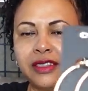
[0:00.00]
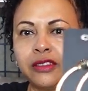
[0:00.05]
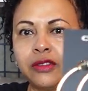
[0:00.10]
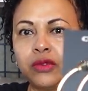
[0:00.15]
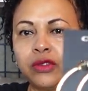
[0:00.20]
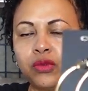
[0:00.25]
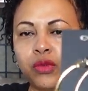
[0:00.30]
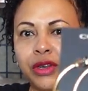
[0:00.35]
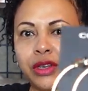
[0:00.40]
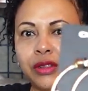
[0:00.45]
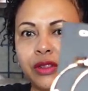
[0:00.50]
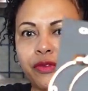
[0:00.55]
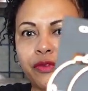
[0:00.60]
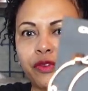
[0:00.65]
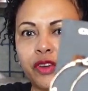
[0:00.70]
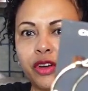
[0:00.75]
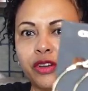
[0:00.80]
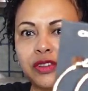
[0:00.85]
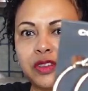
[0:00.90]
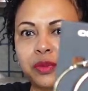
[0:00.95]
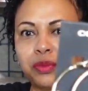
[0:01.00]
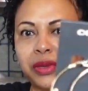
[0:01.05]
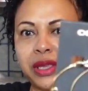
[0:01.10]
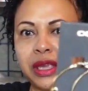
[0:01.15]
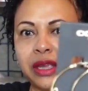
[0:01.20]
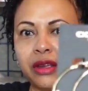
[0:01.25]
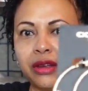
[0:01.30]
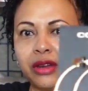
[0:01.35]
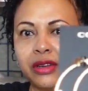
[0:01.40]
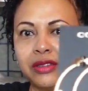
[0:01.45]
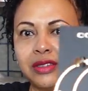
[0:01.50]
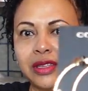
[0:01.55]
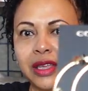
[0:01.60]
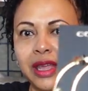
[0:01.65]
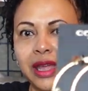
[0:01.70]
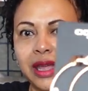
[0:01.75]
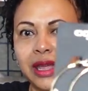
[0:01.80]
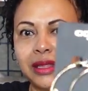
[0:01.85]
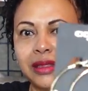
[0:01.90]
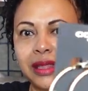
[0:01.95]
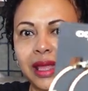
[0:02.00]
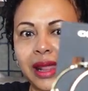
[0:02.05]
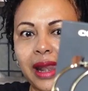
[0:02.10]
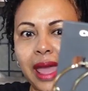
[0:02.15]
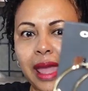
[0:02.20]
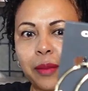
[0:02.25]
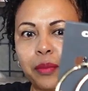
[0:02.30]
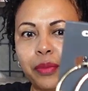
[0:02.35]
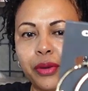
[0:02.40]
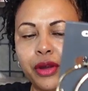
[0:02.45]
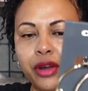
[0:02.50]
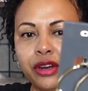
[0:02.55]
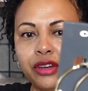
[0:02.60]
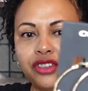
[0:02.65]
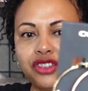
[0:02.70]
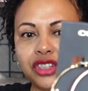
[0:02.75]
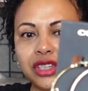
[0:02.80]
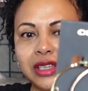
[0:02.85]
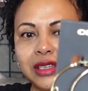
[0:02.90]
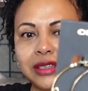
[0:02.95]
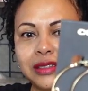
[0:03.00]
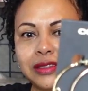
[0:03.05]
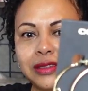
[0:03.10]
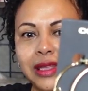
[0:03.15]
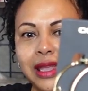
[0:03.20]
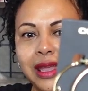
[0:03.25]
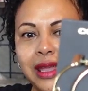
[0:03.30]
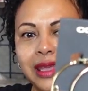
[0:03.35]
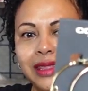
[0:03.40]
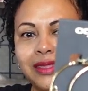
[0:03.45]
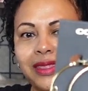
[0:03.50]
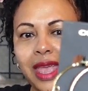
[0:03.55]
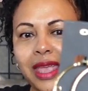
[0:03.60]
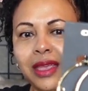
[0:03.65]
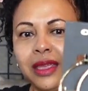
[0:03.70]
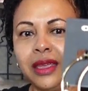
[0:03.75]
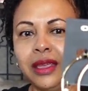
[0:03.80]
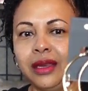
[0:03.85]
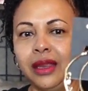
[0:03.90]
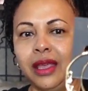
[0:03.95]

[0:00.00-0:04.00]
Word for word: This was one of the first pairs that I purchased. These